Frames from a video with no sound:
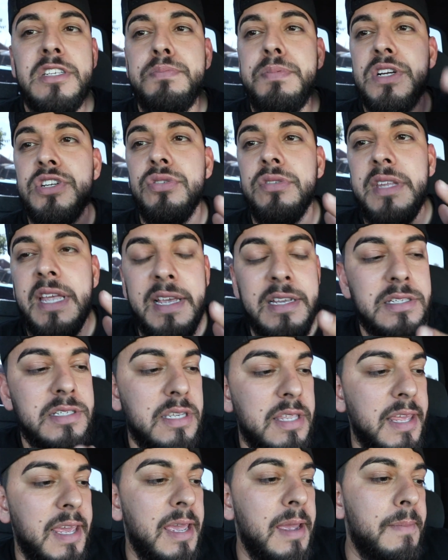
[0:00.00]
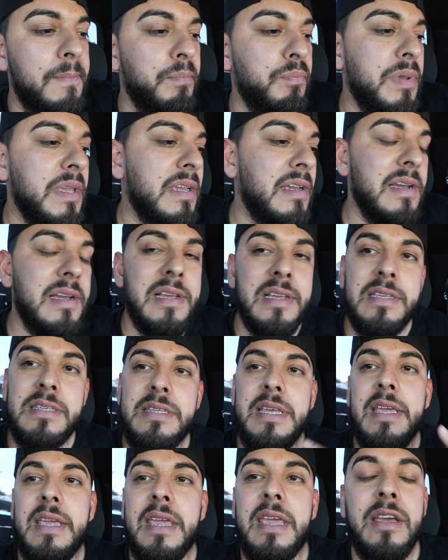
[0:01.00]
Special thanks to them because
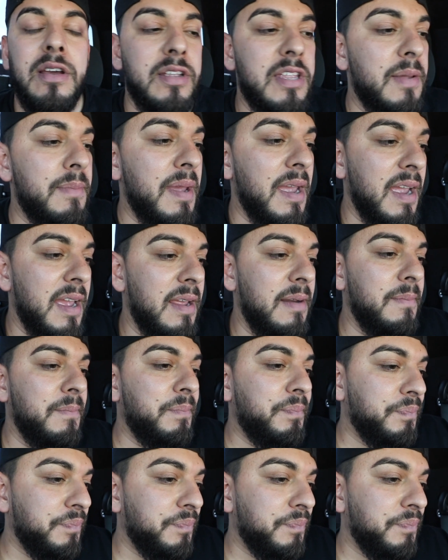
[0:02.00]
they killed it, man.